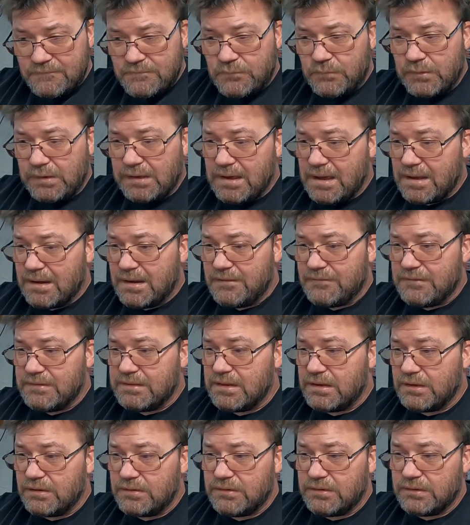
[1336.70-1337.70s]
We got
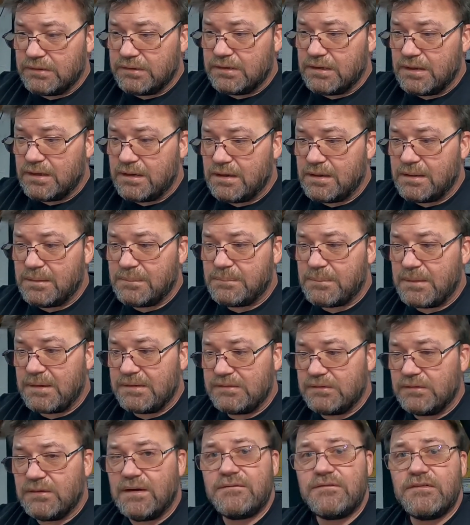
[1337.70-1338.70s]
everything hooked up.
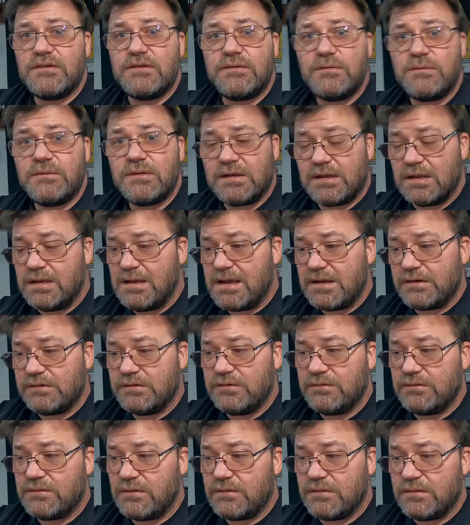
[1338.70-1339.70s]
I still have to do the
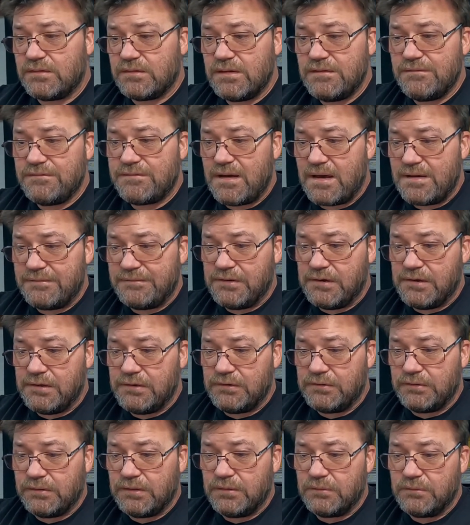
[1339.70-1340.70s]
connections on the
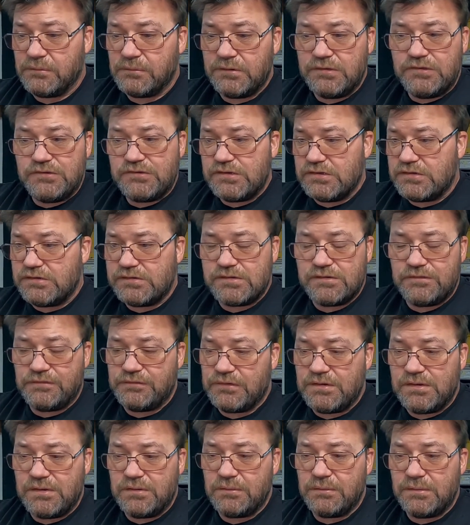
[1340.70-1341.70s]
C500, which just a
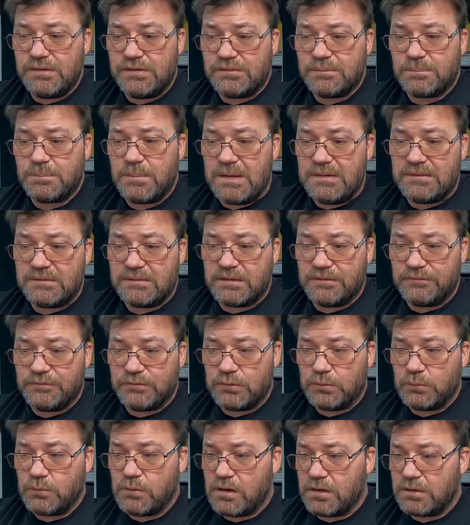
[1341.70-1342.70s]
few. It's basically
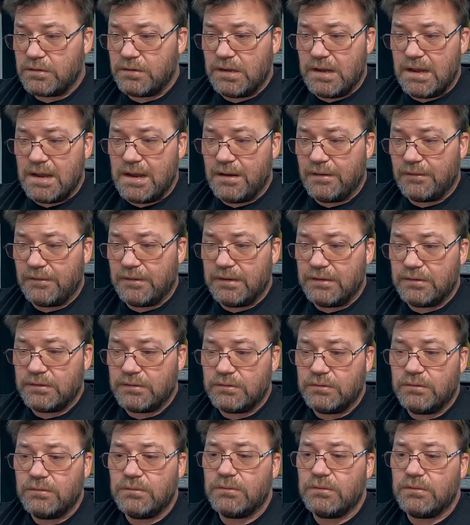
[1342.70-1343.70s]
for the water to air
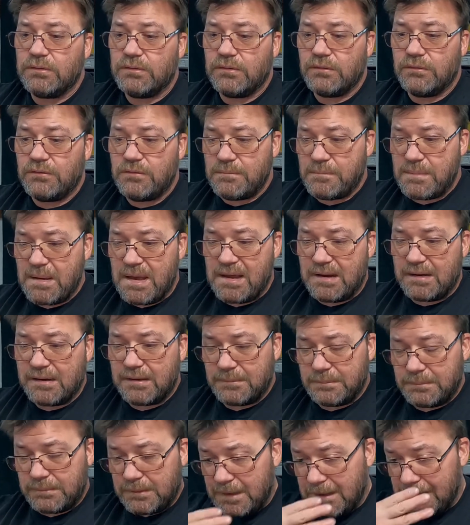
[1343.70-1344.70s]
intercooler, the
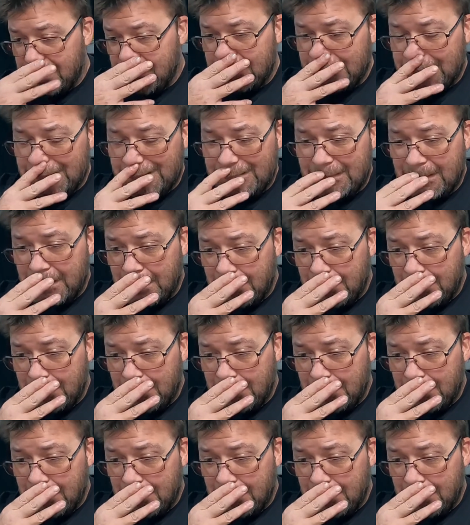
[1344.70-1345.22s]
backup lights,